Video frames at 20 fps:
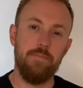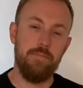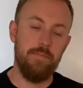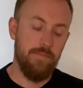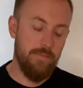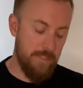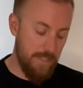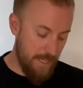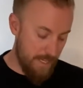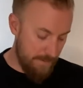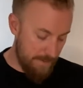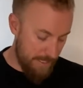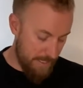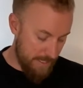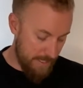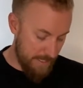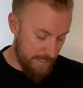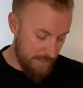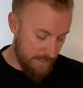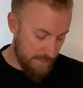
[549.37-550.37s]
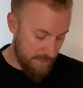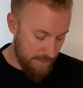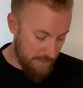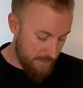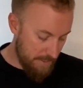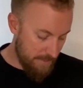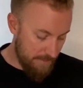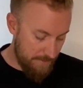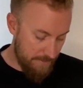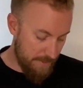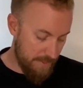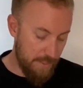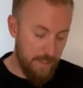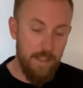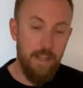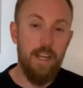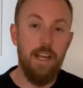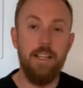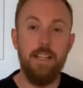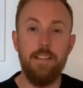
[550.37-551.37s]
Very nice and soft.
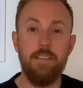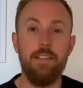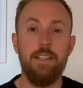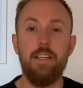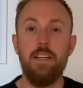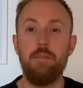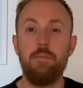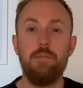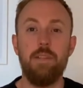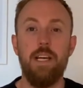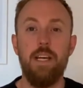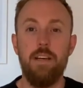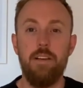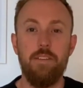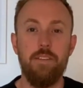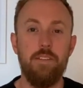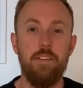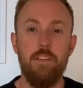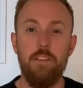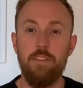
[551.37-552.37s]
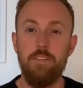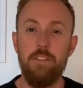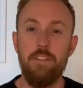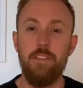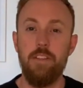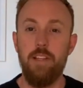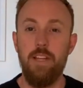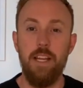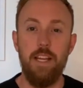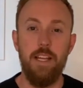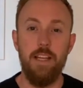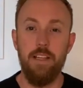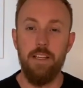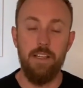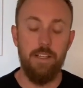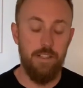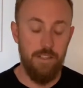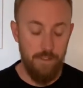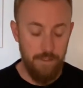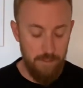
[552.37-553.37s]
And as I come down onto the leg, I
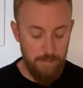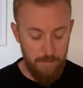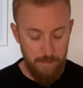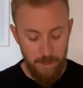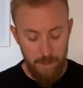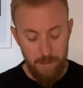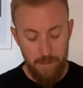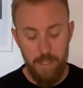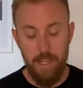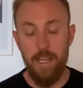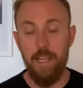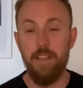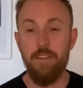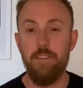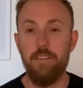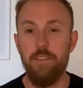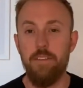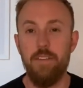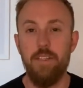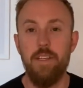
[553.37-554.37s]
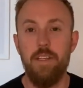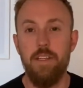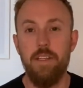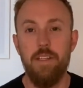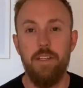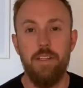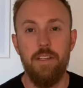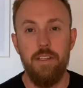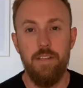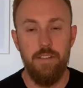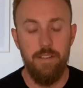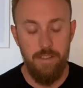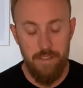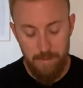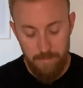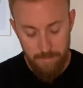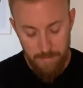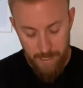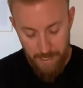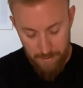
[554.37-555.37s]
can use both hands,
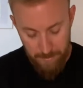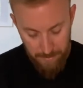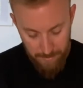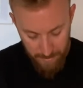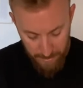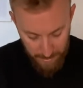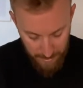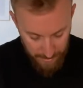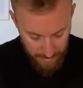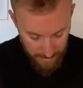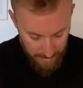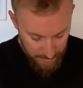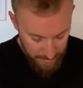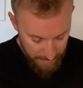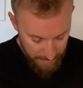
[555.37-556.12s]
just bouncing.